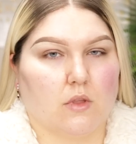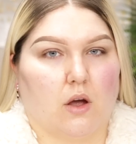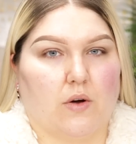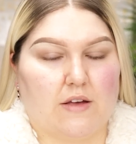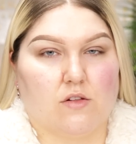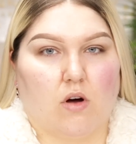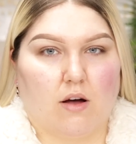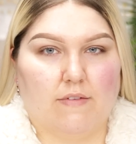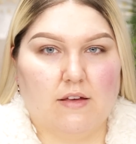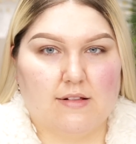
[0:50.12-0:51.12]
Okay, so
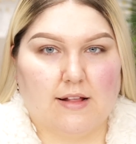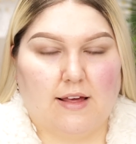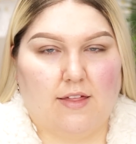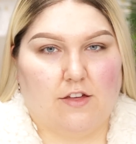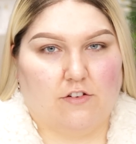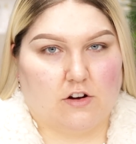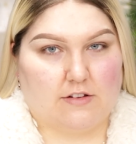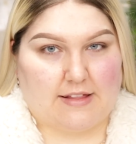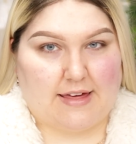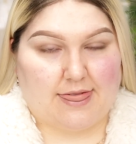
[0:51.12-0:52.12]
obviously the
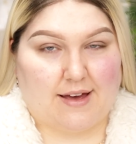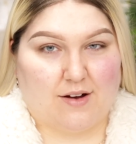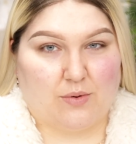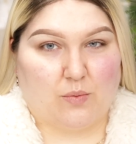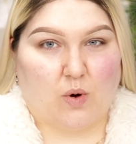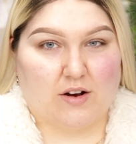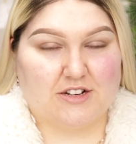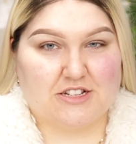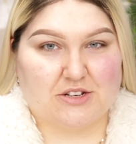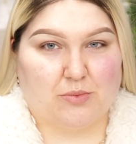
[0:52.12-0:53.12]
first thing that we want to
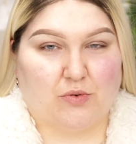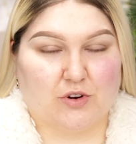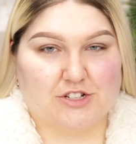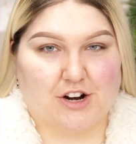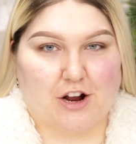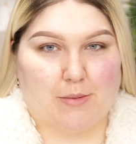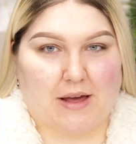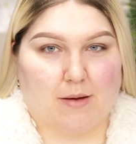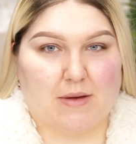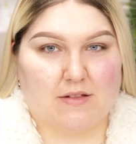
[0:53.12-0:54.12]
do before starting our
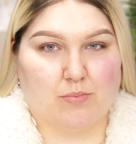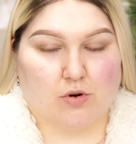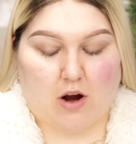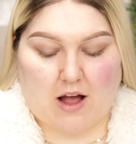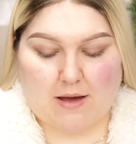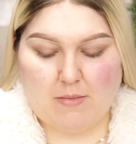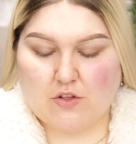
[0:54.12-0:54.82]
makeup is prime.